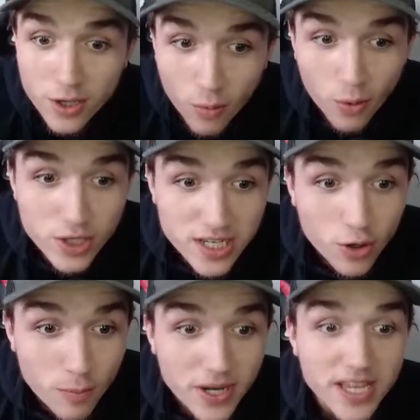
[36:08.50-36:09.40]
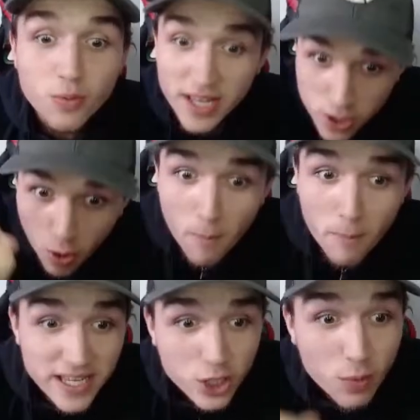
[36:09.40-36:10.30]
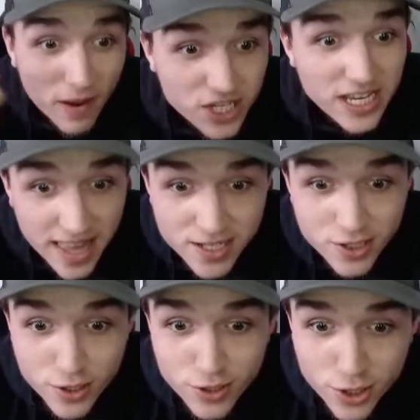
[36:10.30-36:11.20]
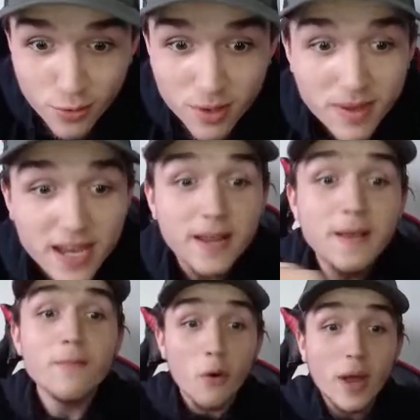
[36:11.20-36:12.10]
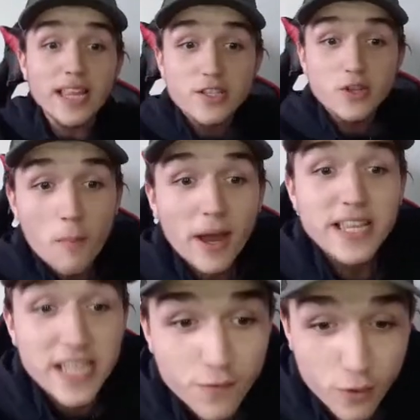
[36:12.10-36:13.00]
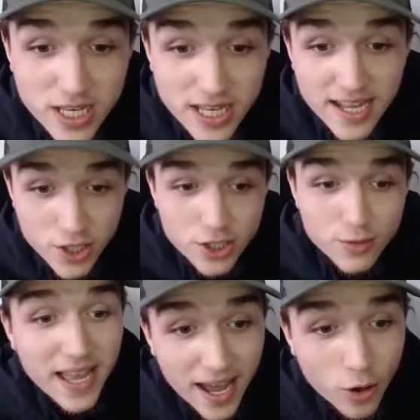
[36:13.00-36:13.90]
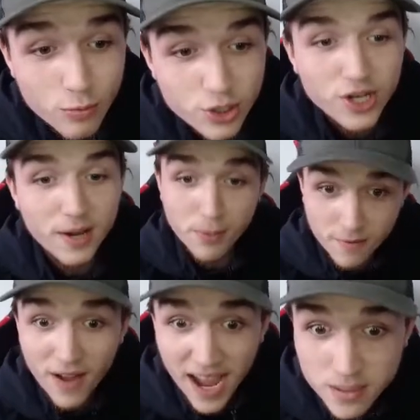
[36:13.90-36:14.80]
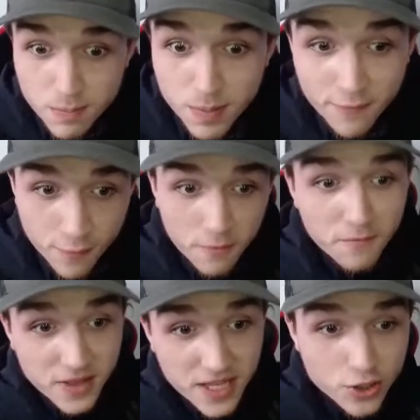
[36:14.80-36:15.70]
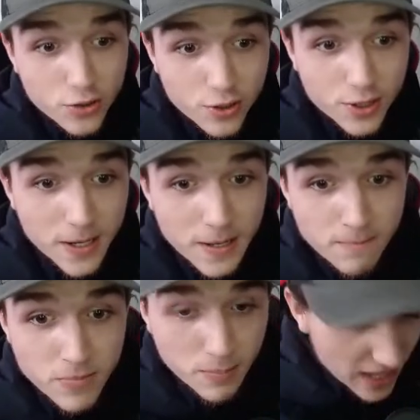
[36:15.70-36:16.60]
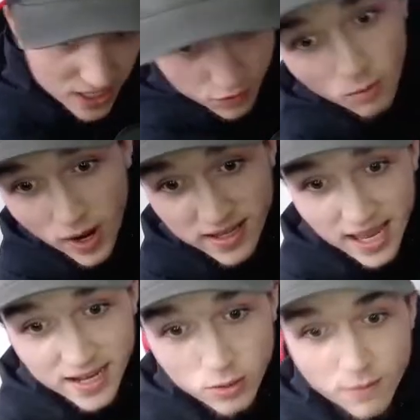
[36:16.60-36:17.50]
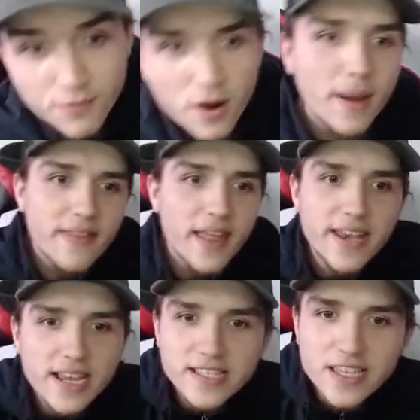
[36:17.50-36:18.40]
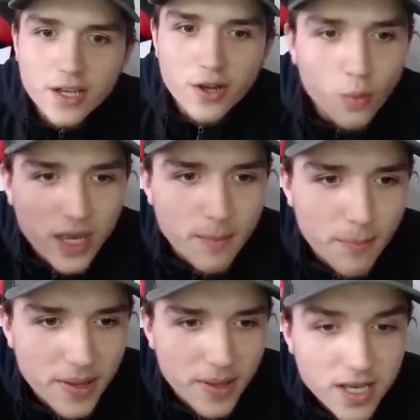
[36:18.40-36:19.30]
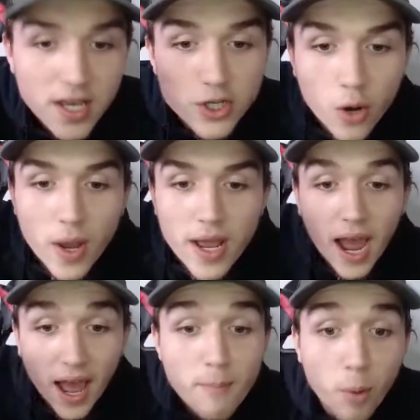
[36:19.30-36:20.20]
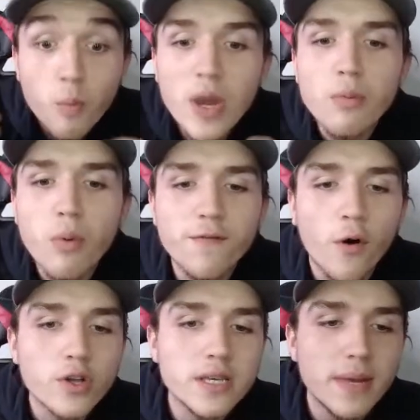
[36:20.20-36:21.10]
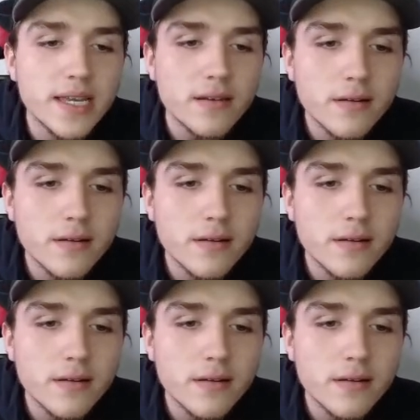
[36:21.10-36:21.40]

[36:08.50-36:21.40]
all these companies, we're going by the UFC legends, you know what I mean? Okay, let's go and buy these footy legends, make our own shit, provide a platform for these young players from where they're coming from, and then next thing you know, we can build. So, but we want 40 million.